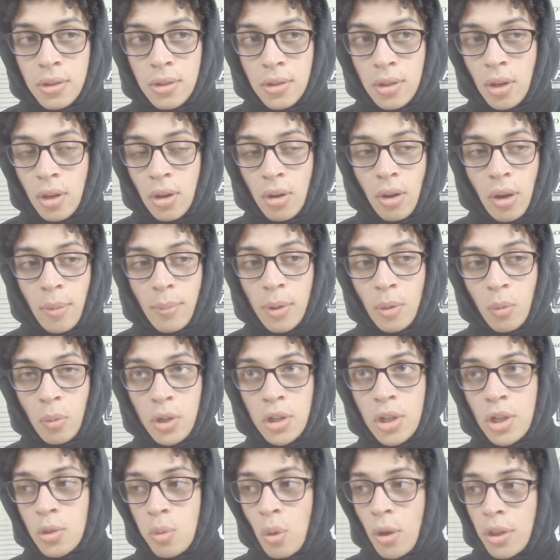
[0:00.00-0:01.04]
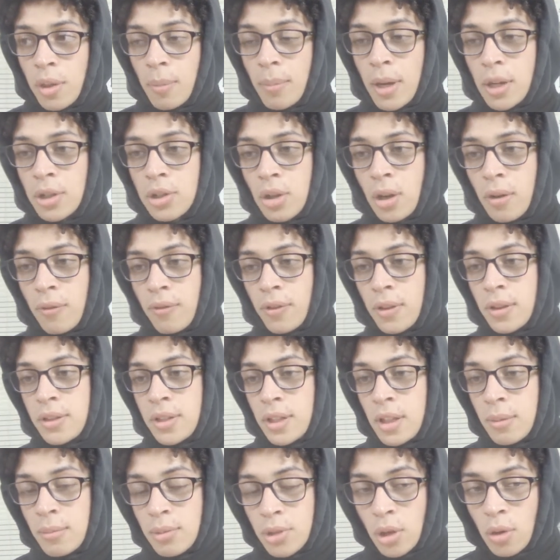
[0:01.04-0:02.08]
So, I mean, we just want the best shot for the
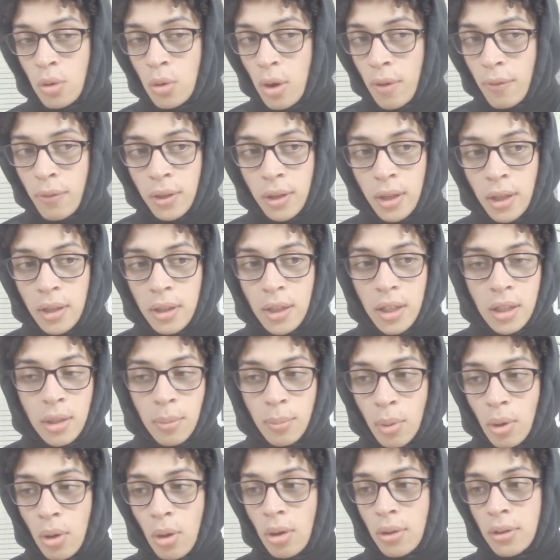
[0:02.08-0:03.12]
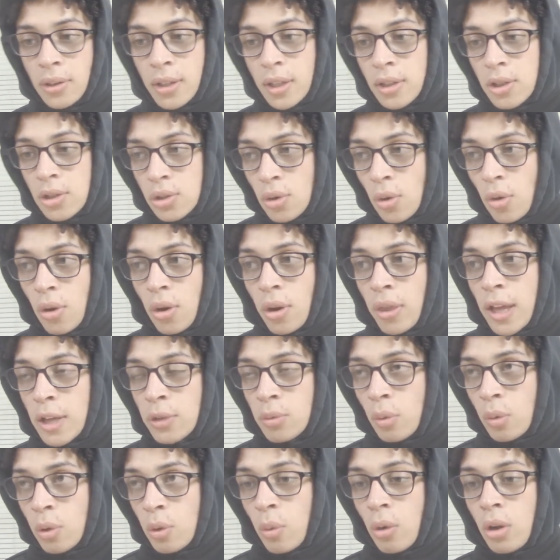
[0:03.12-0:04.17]
team. So whoever can get the ball and get to score, and that's what
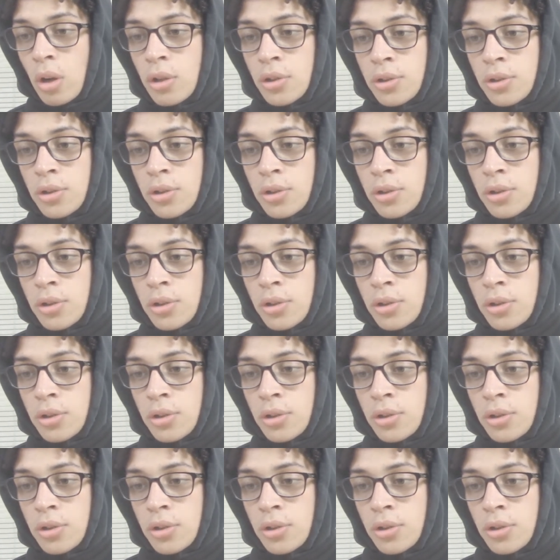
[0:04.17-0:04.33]
we want.